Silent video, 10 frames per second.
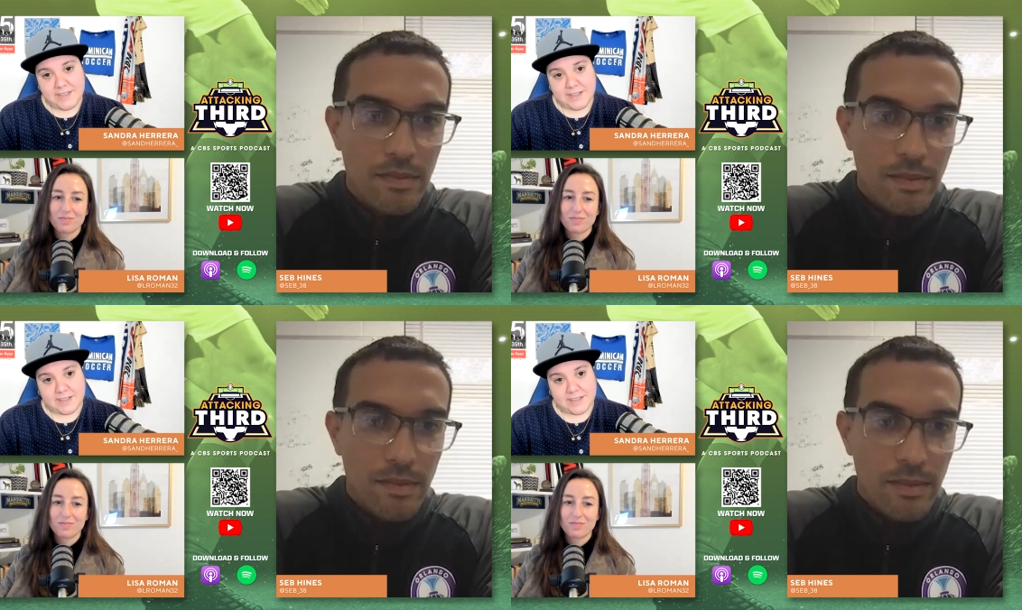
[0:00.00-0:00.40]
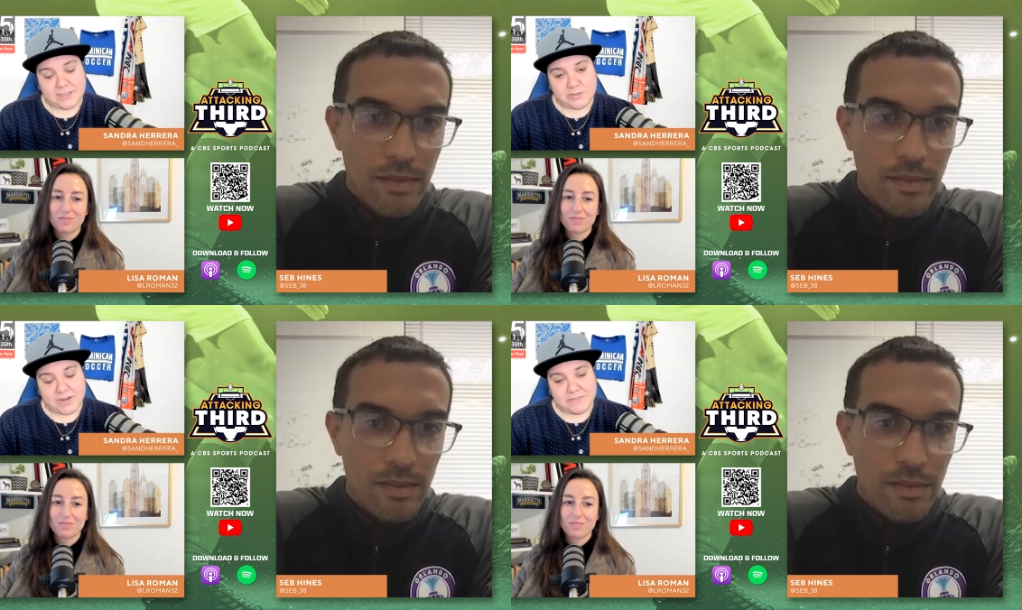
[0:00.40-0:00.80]
Speaker 1: uh,
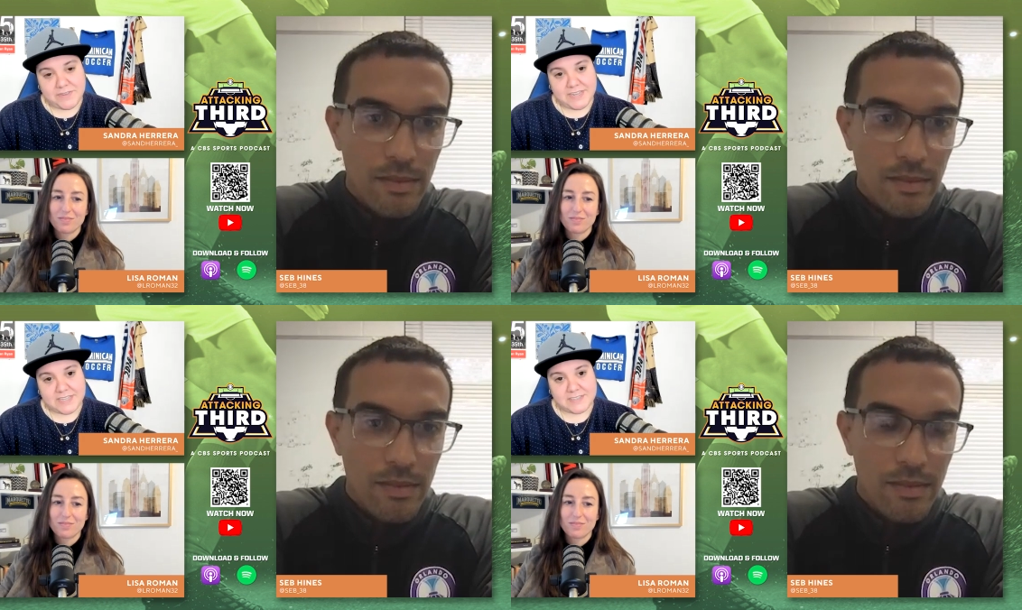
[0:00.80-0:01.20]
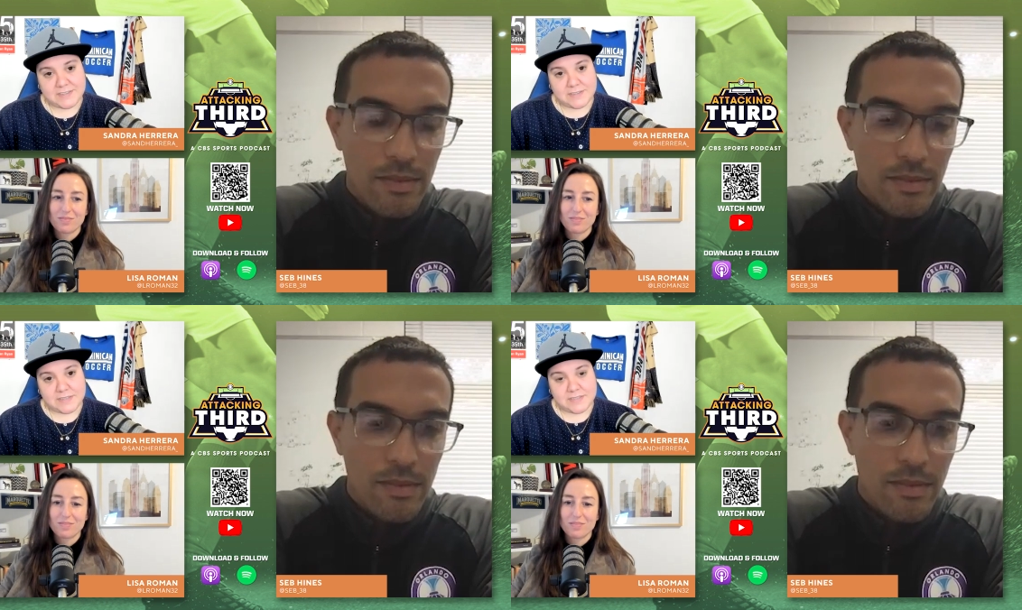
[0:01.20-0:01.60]
Adriana fitting
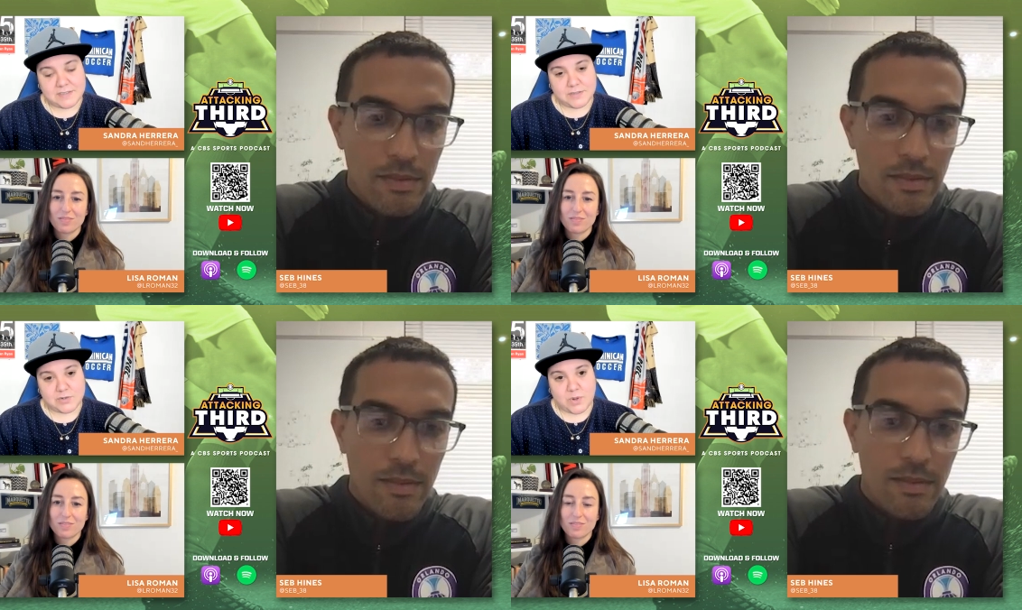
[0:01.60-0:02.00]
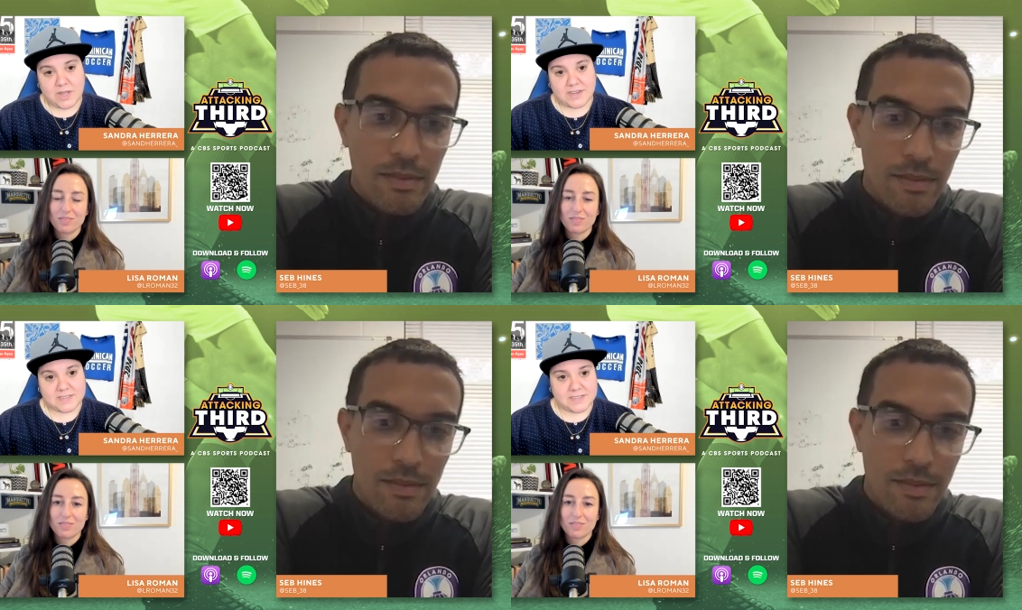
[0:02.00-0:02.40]
into, into the
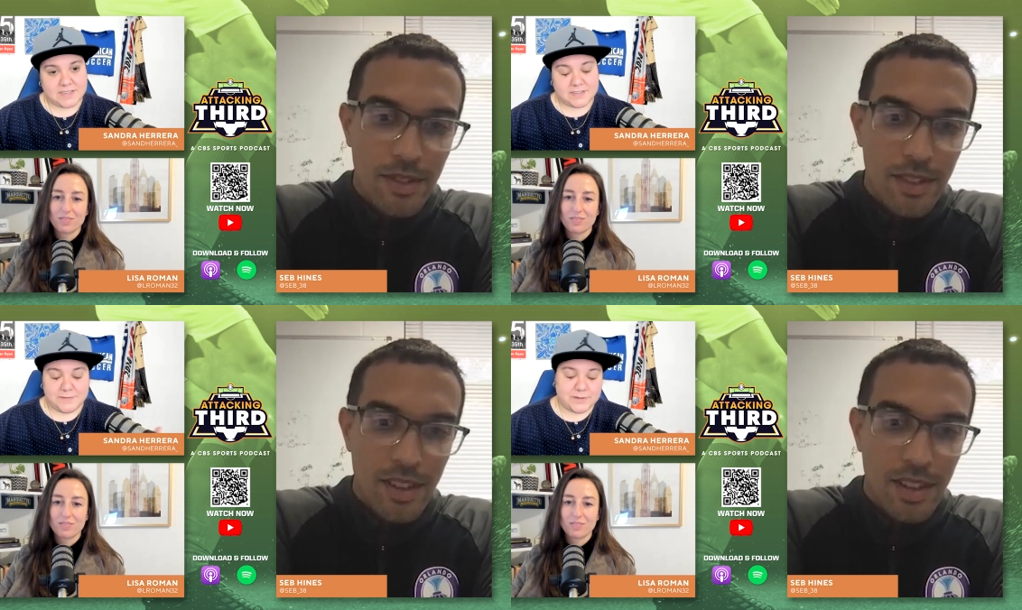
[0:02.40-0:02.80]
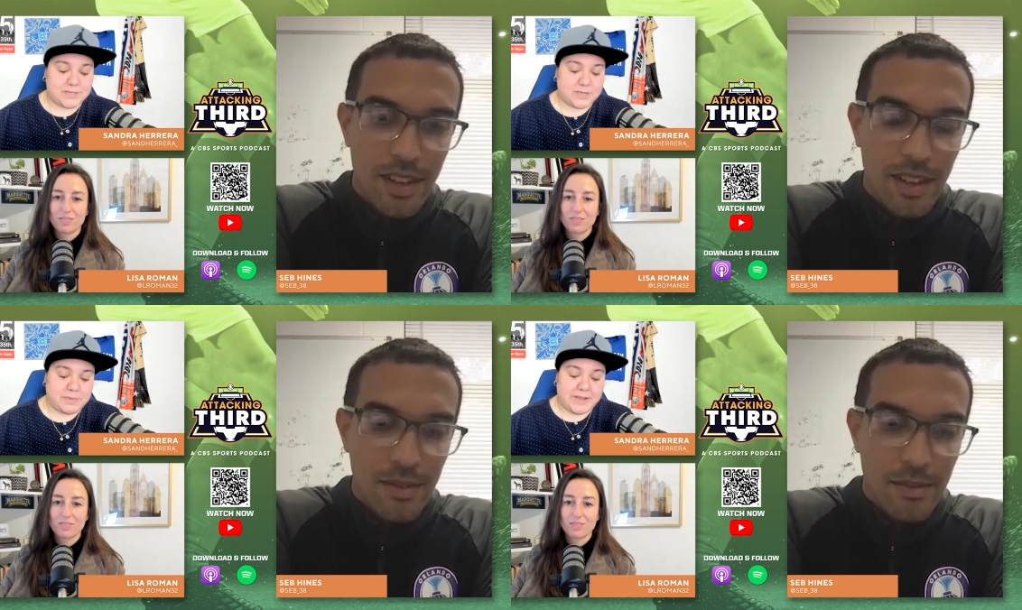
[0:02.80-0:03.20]
squad as a, as a first
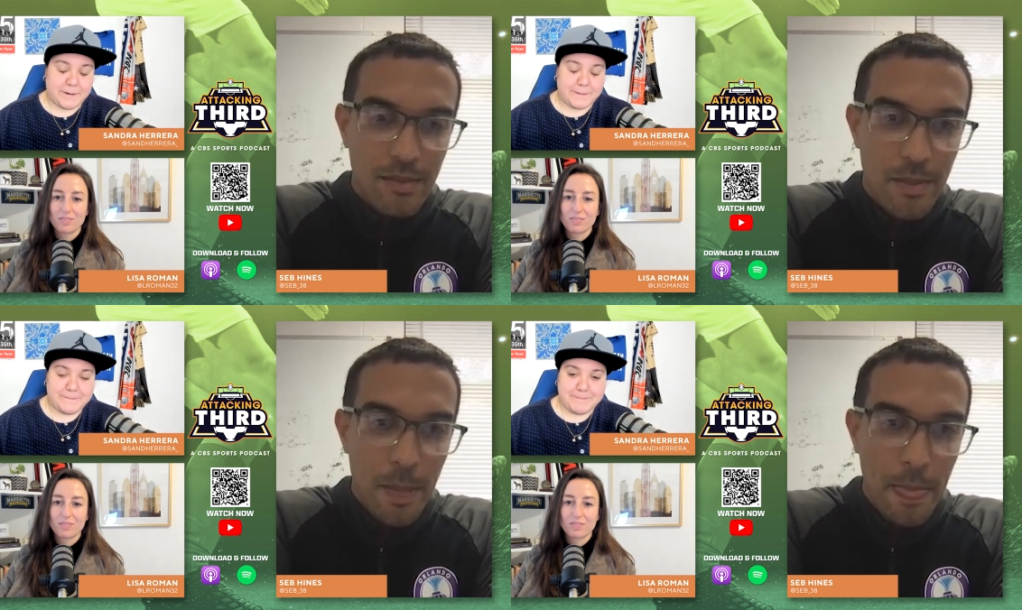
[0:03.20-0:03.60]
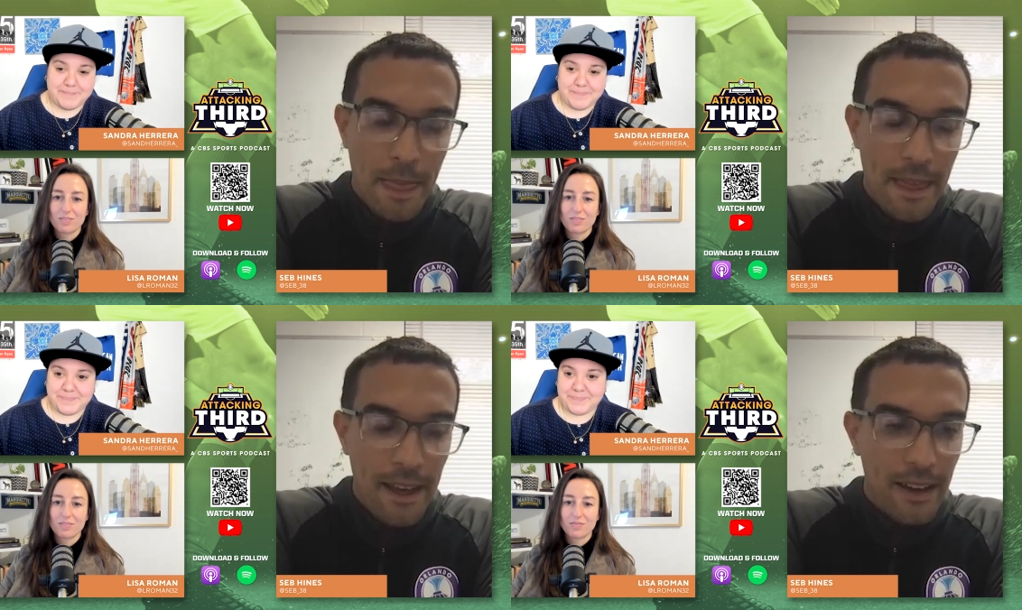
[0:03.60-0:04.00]
year player?
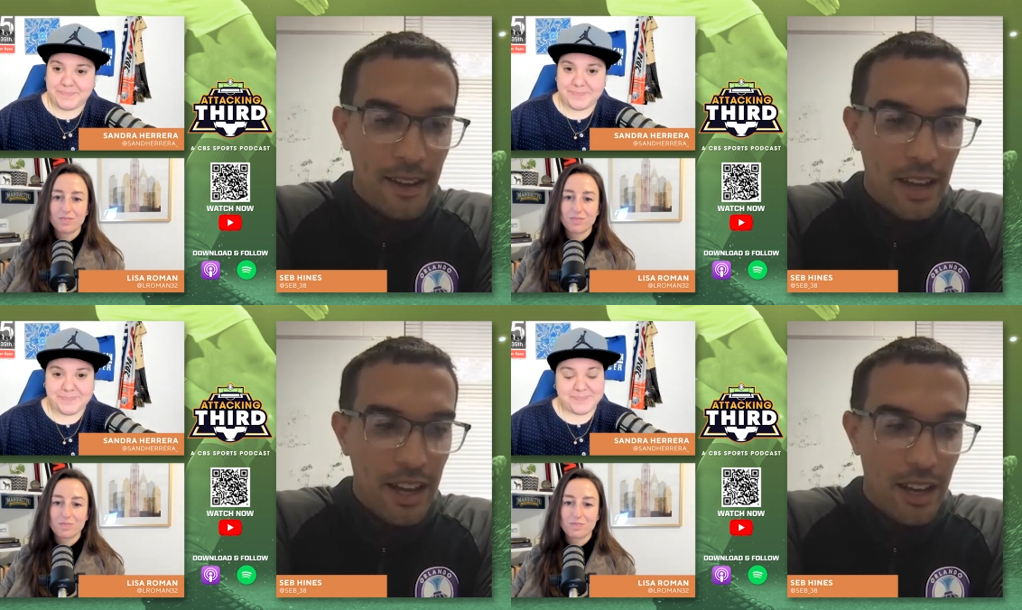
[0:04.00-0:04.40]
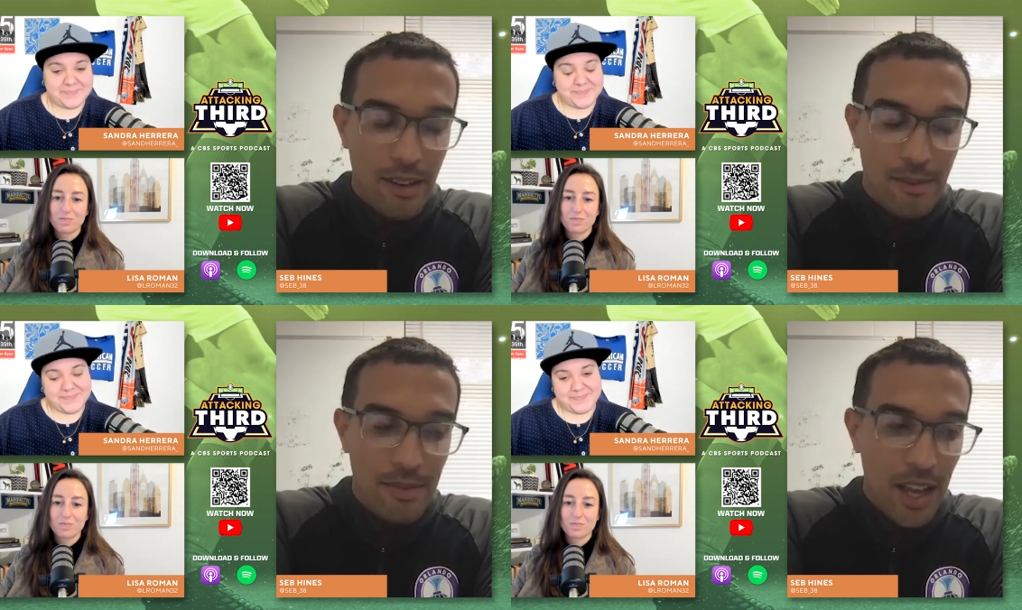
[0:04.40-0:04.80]
Speaker 2: Yeah,
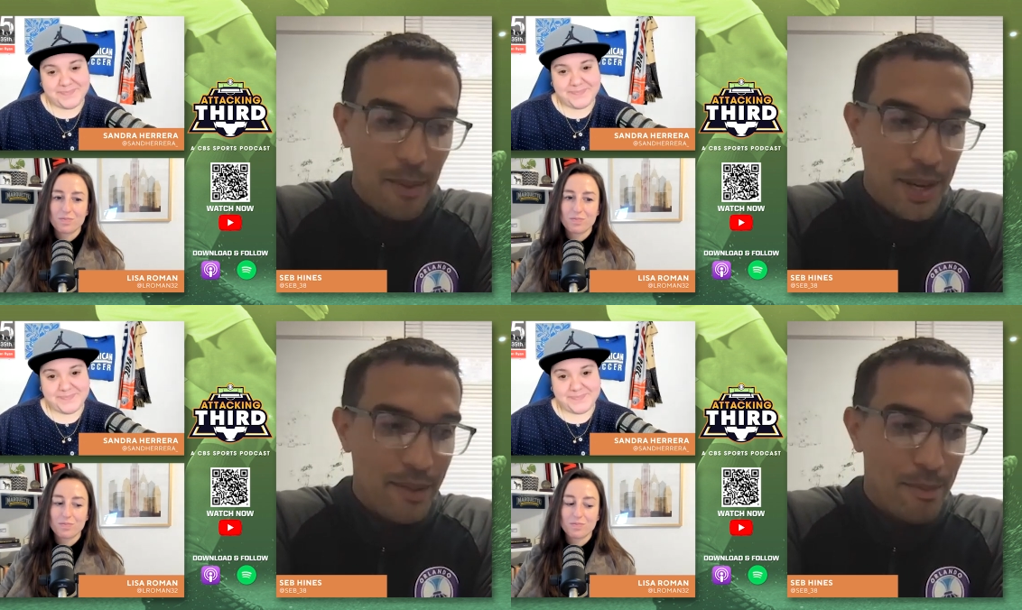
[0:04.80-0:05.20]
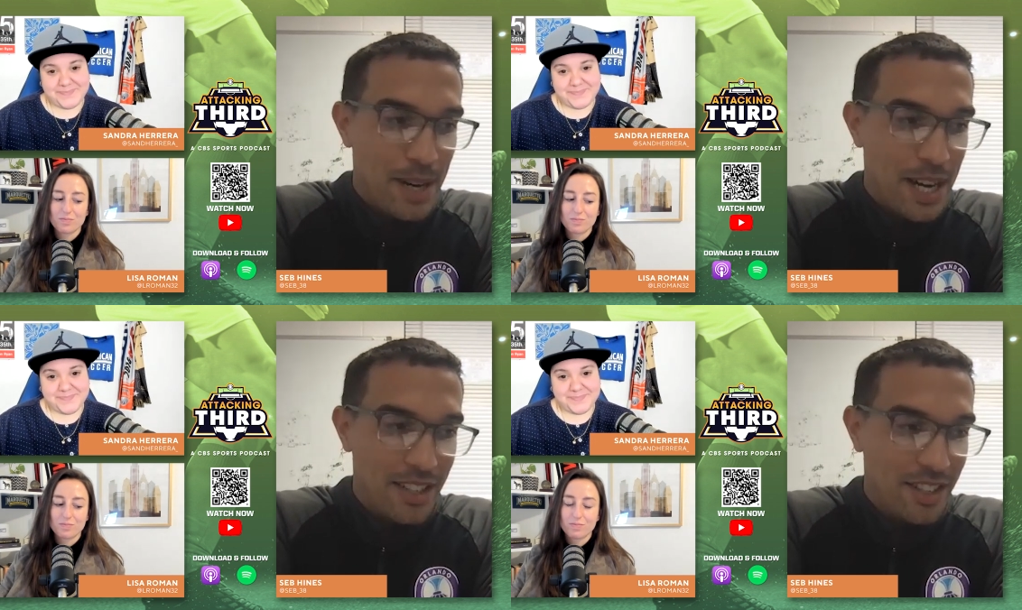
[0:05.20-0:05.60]
um, I mean,
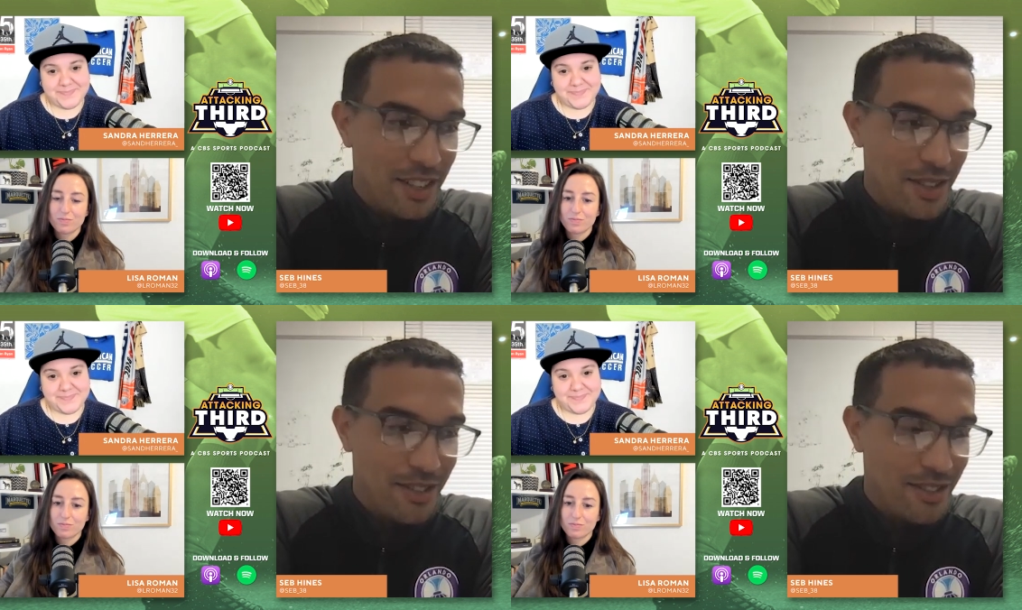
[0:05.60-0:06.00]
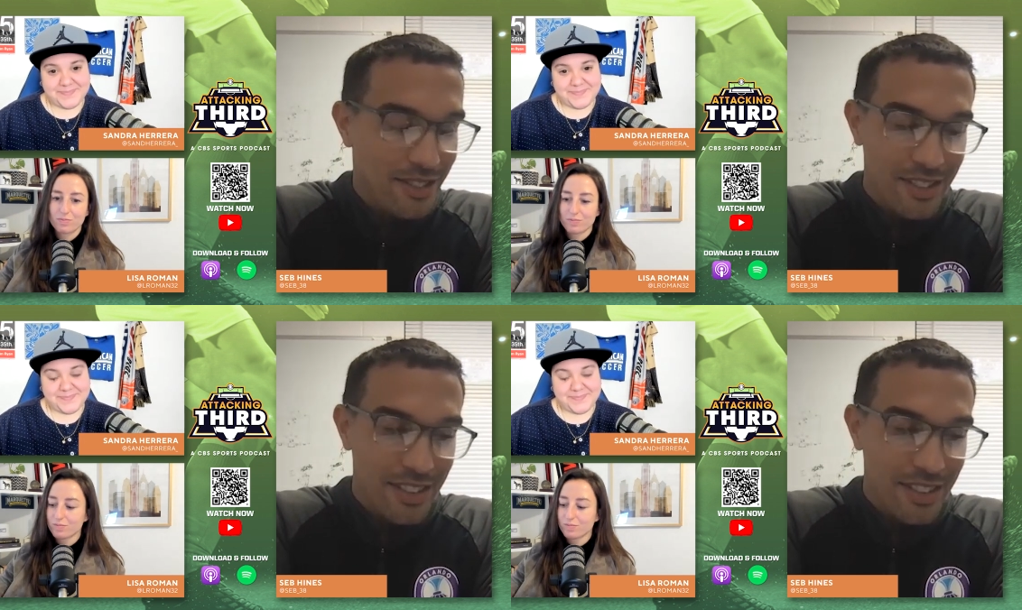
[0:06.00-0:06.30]
Marta's